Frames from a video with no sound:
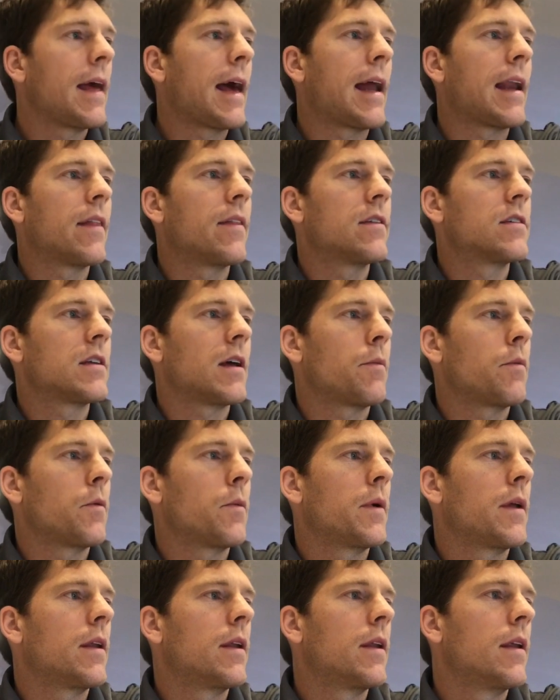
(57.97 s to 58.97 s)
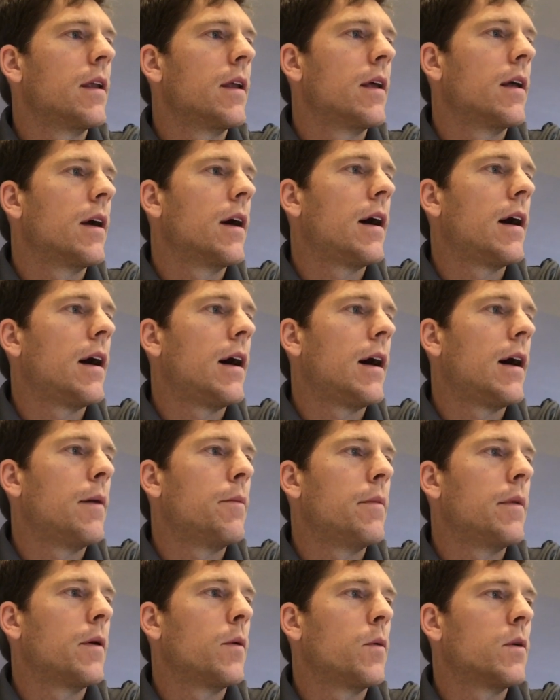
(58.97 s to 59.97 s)
They added the supplement
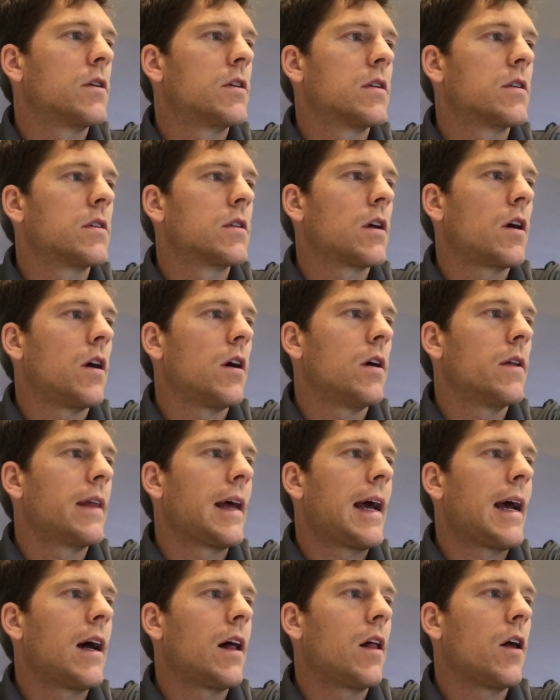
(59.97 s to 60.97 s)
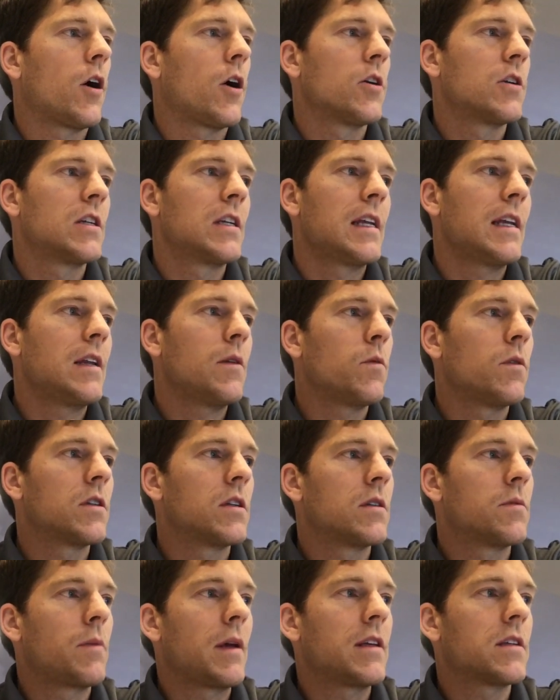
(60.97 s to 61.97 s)
which is called L-arginine,
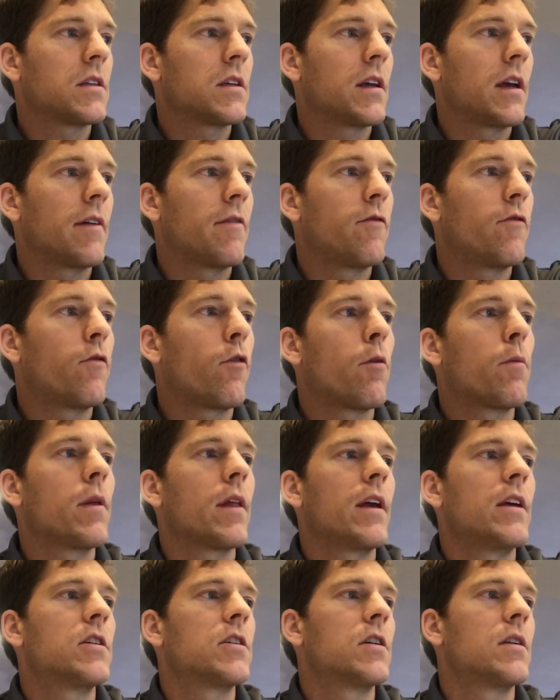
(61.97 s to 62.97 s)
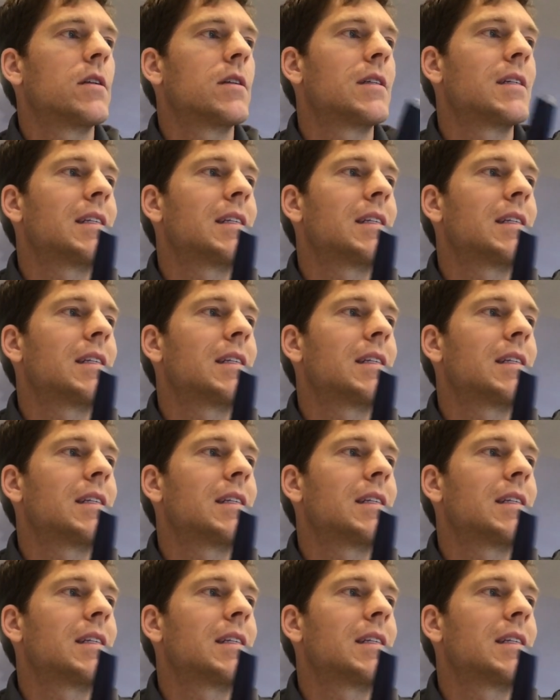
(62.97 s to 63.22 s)
which is basically a formulation